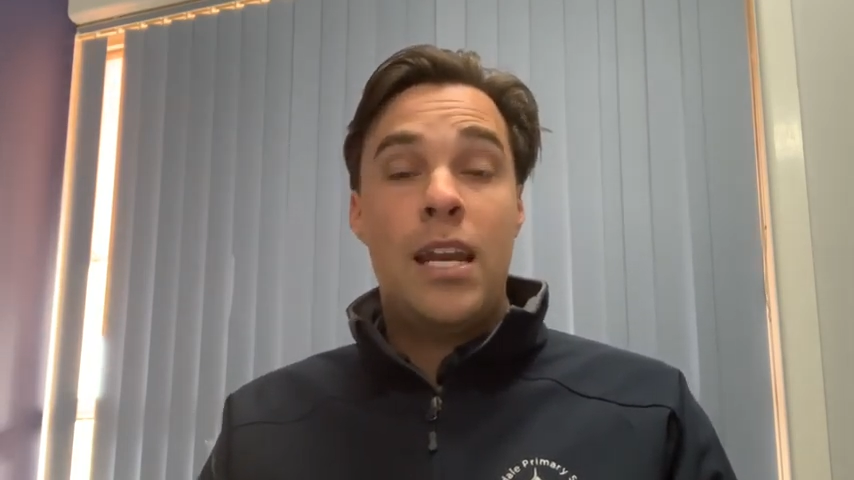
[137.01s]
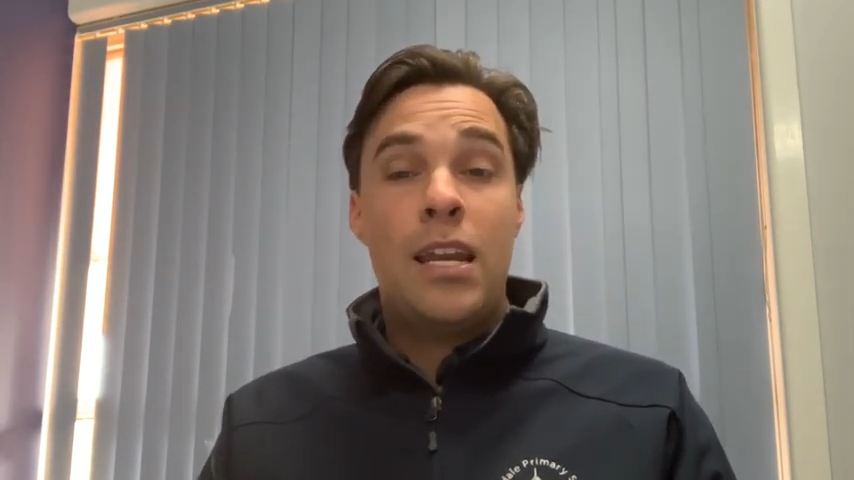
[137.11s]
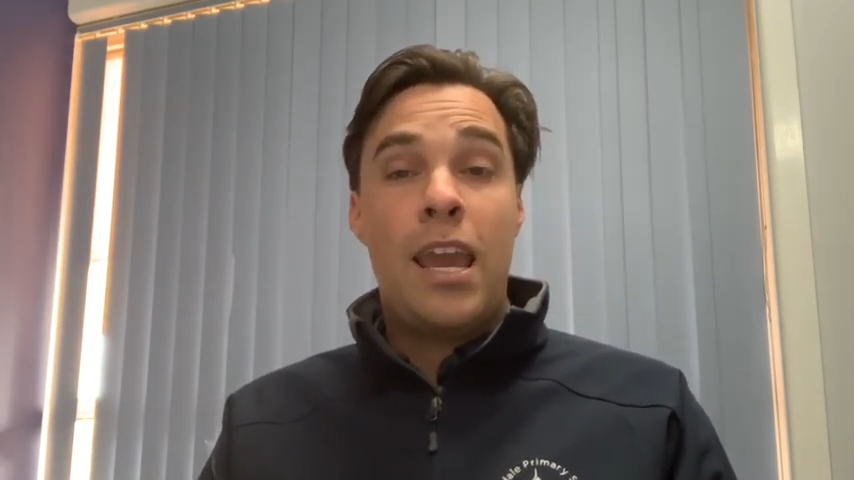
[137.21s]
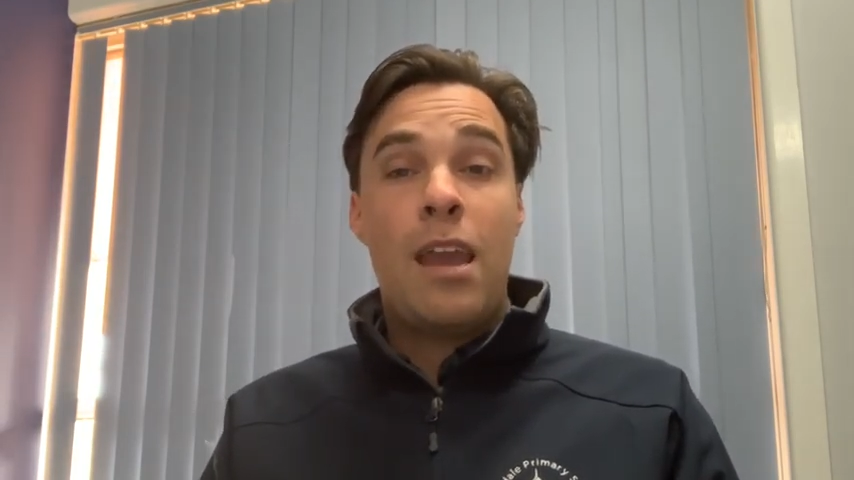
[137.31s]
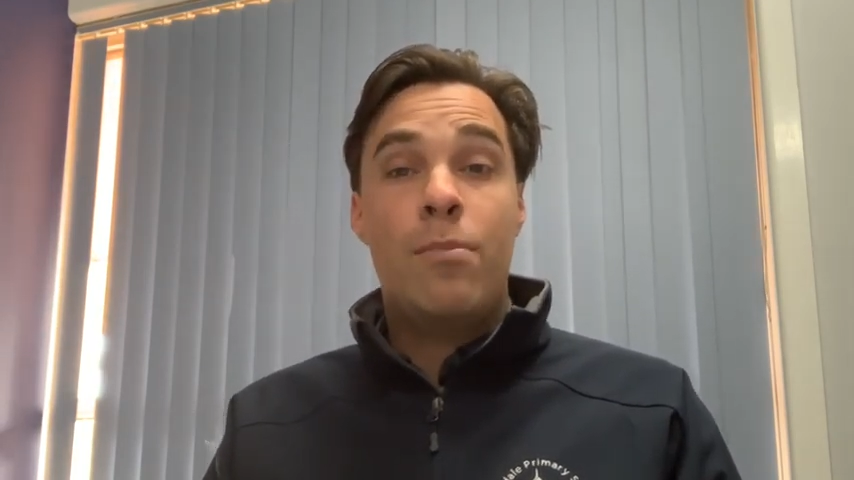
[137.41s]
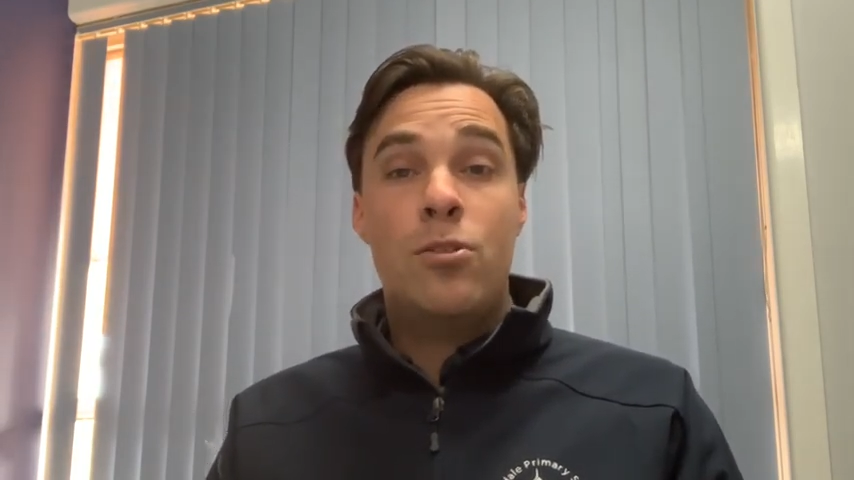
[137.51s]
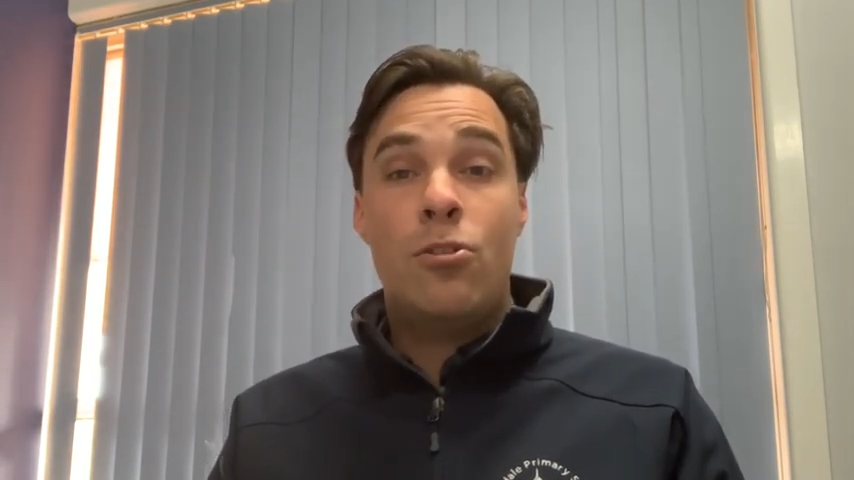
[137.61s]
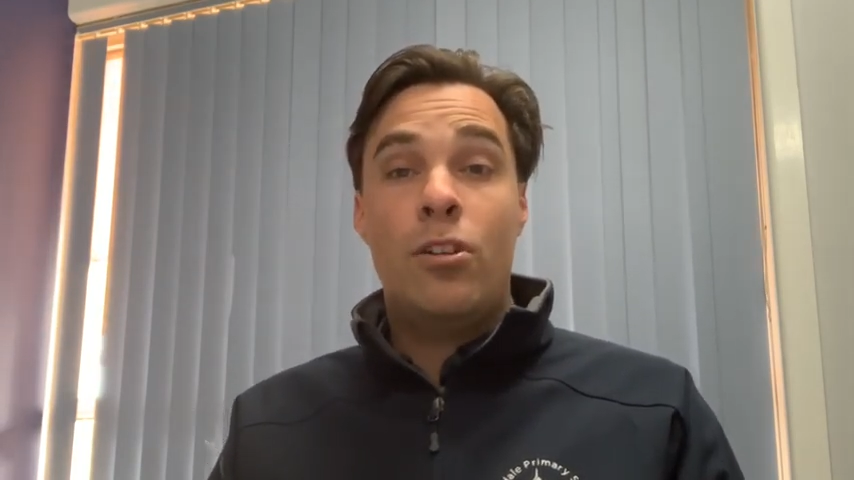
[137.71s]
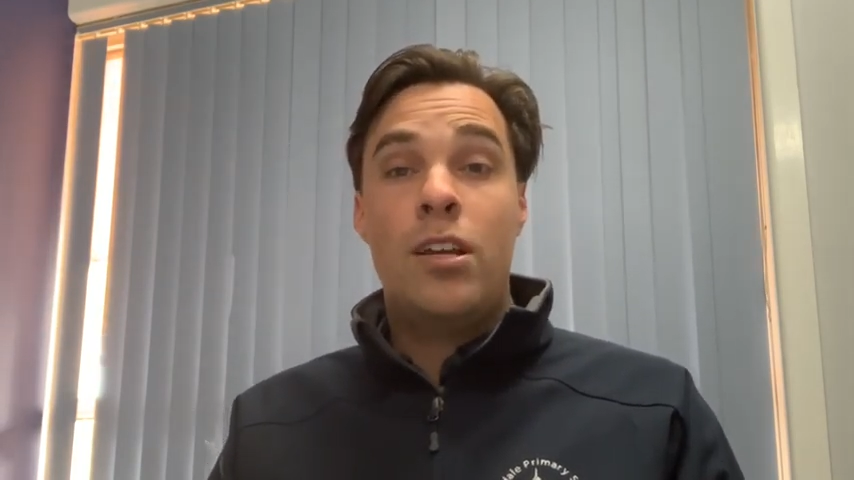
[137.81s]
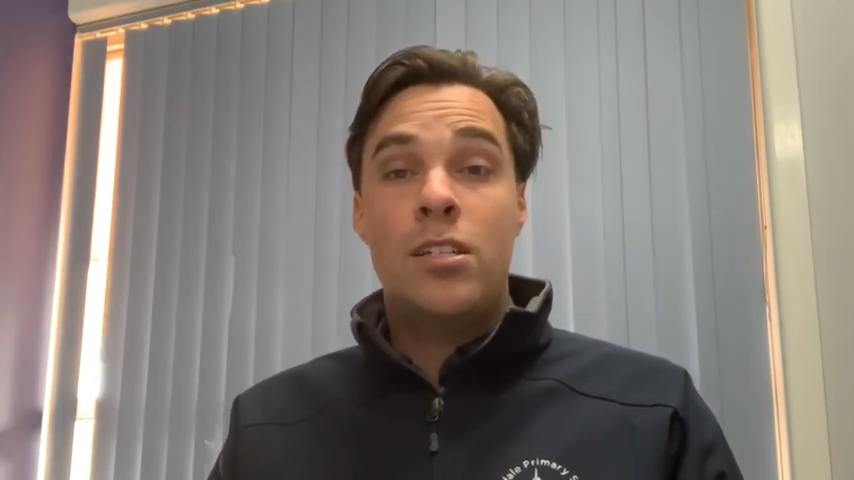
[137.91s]
in camp as
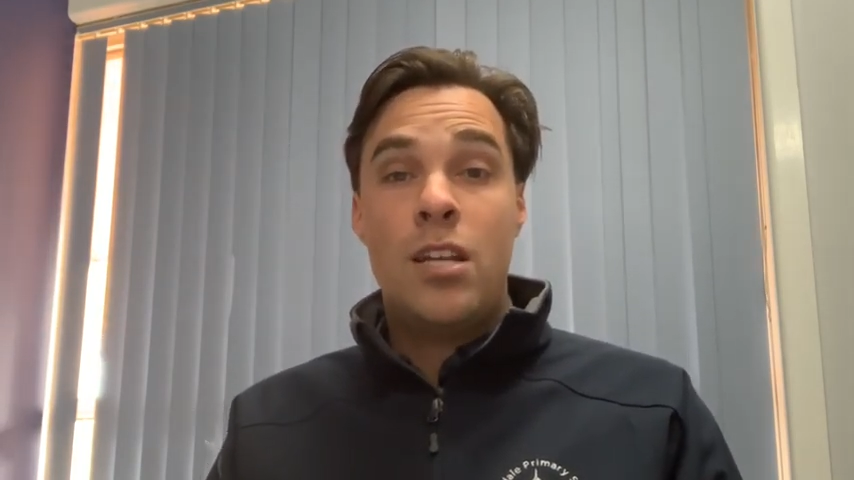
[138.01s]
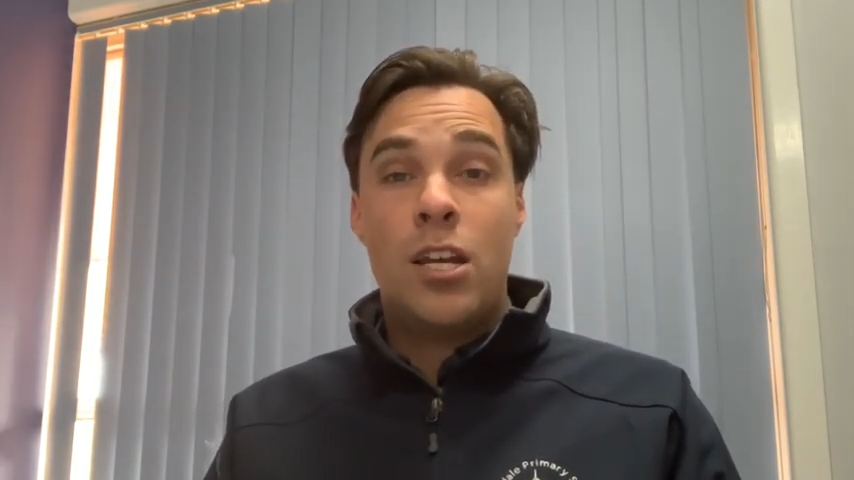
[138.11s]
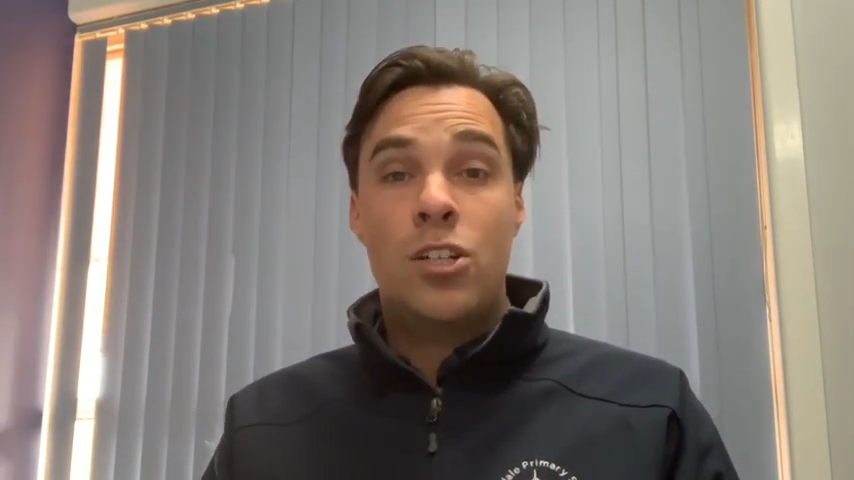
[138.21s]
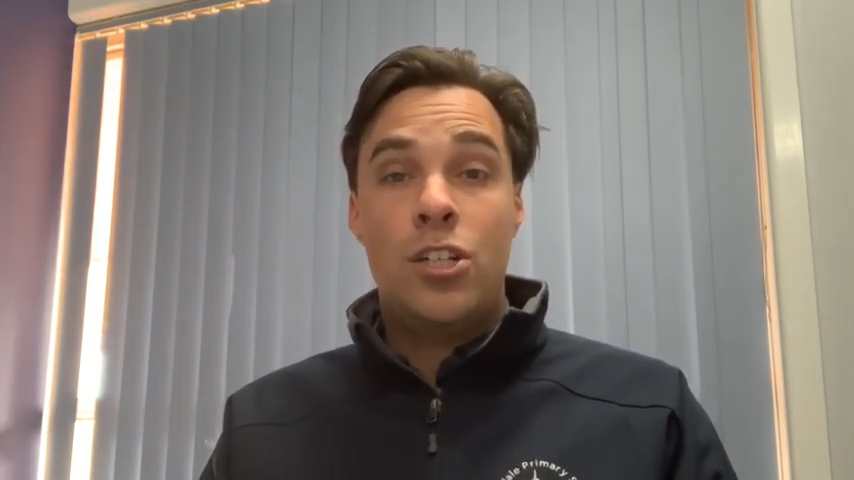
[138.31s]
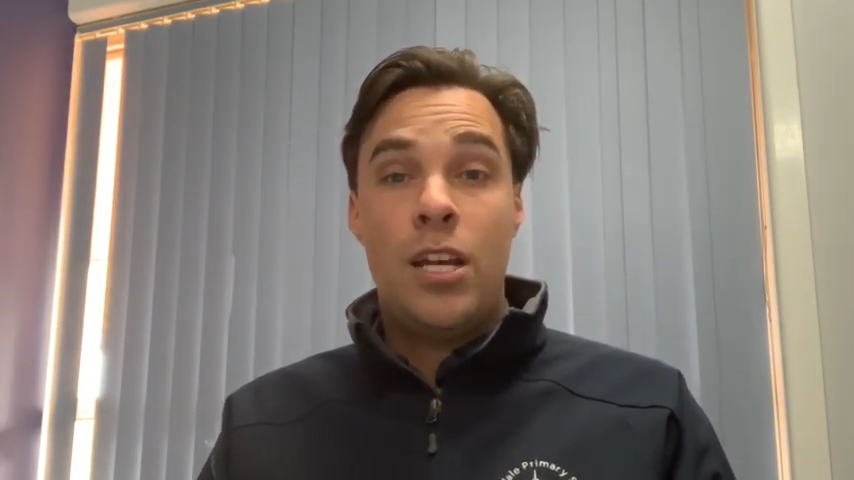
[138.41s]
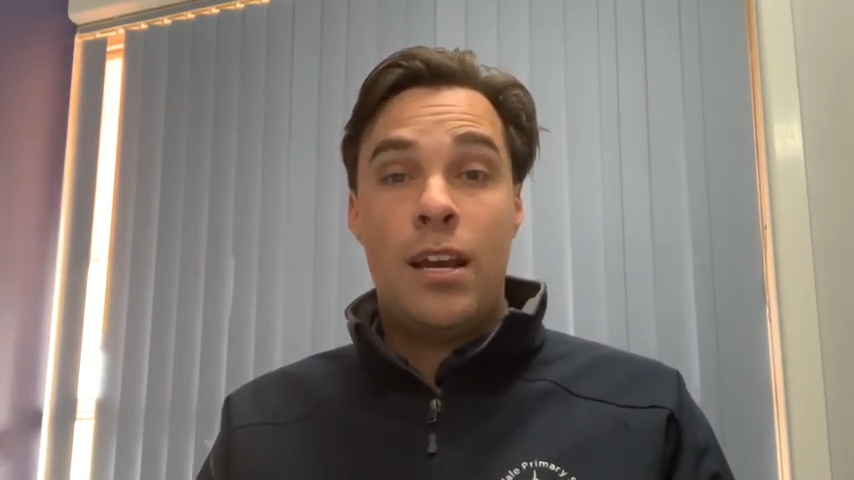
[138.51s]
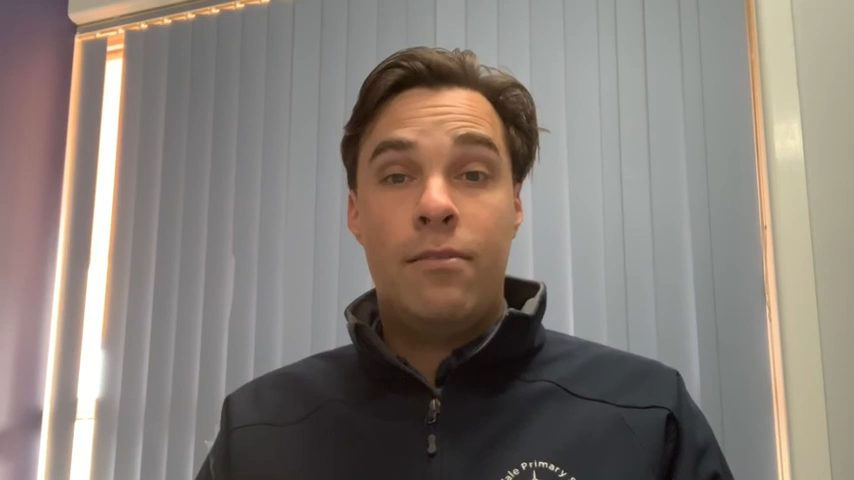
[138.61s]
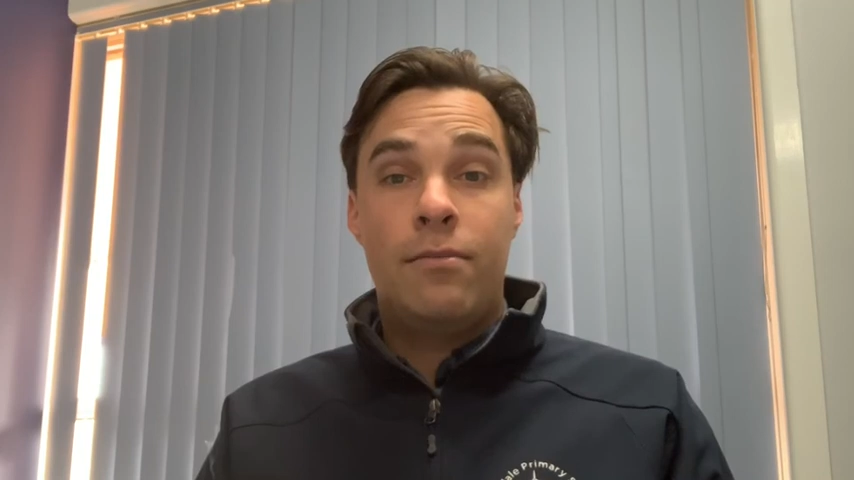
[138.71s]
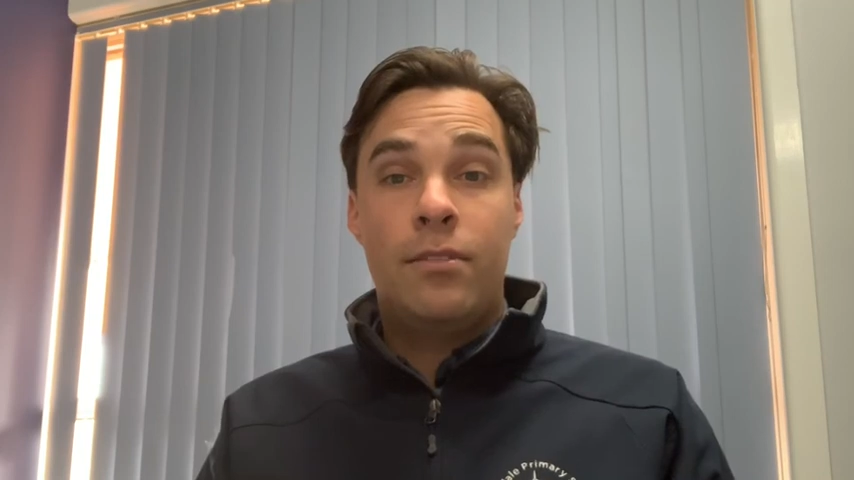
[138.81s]
early as next year.